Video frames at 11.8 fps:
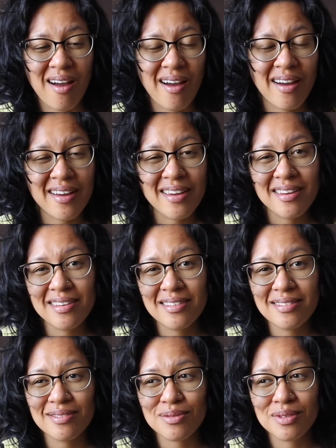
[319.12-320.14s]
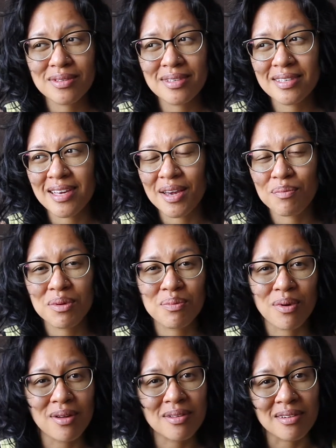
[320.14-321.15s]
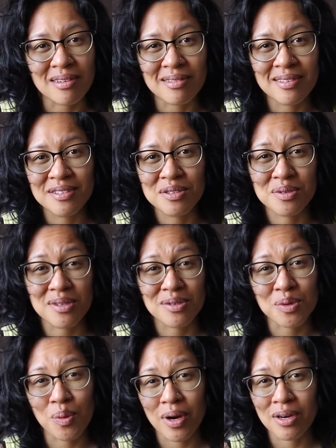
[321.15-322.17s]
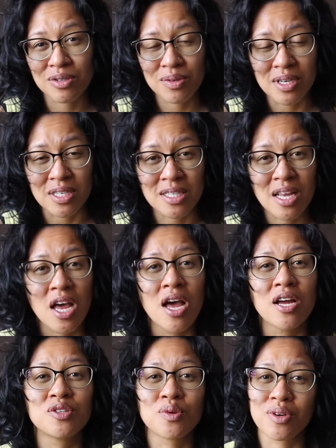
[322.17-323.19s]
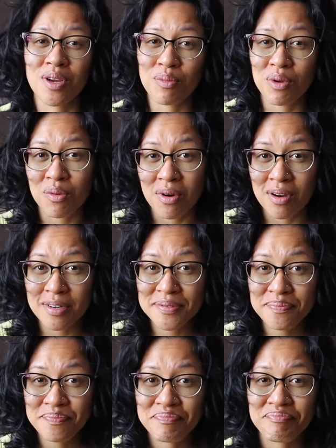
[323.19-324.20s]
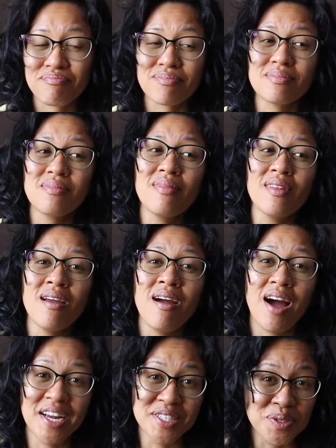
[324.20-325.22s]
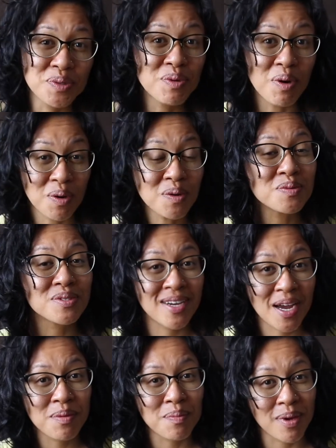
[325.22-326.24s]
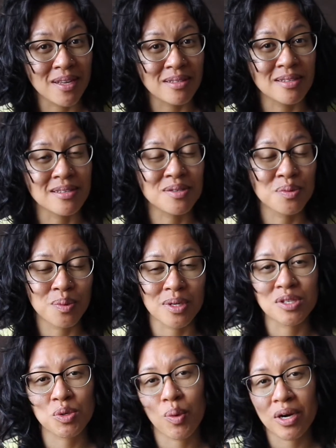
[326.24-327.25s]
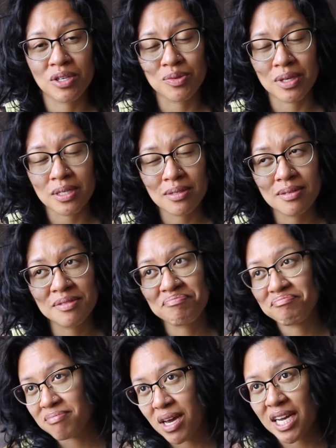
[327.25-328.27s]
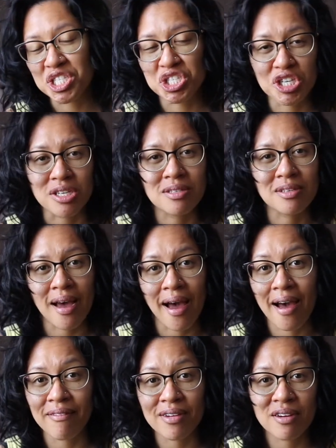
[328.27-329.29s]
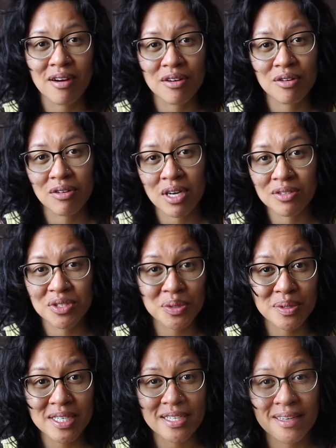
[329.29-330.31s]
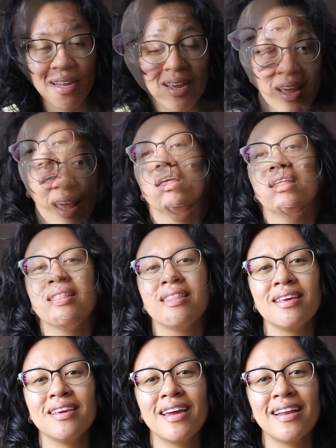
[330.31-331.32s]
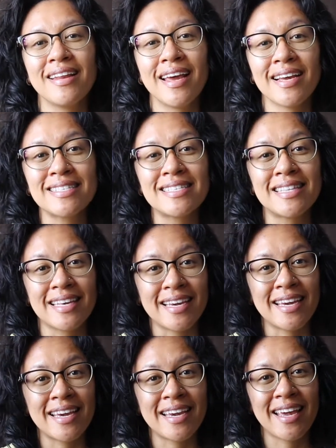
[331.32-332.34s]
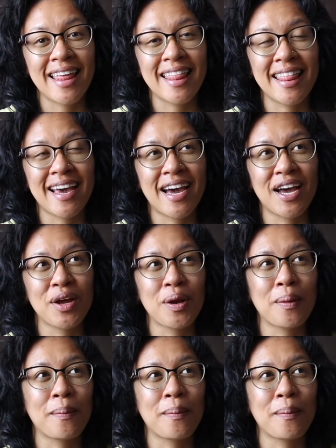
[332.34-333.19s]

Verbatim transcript: I really can't be bothered using square drills don't get me wrong I do own diamond paintings with square drills I just haven't gotten around to it the next thing that